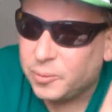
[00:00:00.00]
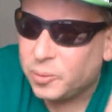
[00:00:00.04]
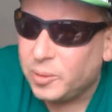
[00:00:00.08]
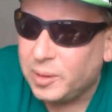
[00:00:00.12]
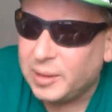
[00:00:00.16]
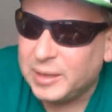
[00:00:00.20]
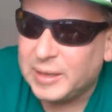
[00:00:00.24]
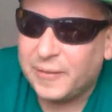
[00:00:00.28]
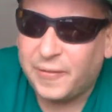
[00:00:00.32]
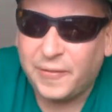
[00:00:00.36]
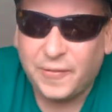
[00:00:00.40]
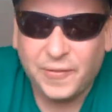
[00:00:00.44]

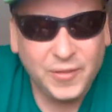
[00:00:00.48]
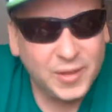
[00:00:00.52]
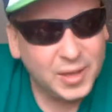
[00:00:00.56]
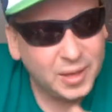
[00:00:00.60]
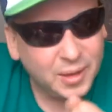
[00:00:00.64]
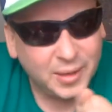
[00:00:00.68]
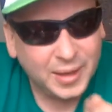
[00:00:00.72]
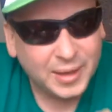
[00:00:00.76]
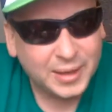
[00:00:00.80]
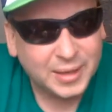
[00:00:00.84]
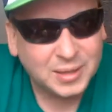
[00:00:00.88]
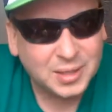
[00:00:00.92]
really
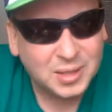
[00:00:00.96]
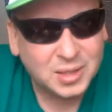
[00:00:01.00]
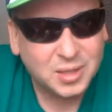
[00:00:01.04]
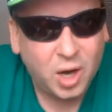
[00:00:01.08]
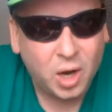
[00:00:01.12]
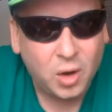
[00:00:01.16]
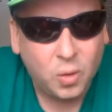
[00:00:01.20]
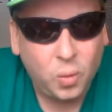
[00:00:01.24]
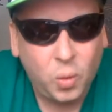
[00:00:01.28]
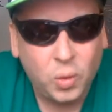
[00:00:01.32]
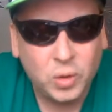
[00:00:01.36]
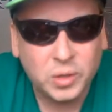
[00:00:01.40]
feel like a
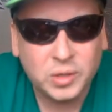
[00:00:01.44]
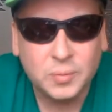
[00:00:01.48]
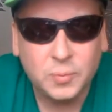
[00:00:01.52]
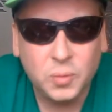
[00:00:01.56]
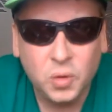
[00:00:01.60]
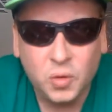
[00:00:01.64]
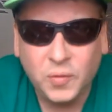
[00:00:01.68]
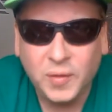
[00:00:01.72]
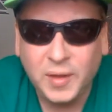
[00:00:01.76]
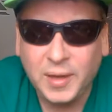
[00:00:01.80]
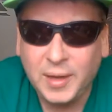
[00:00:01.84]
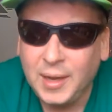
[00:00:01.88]
Star Wars
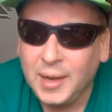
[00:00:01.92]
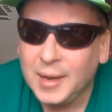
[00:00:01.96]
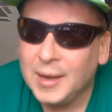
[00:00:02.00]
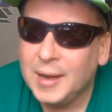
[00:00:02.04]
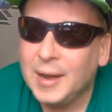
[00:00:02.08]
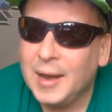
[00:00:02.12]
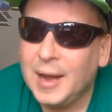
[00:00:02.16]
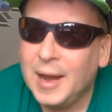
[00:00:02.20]
movie.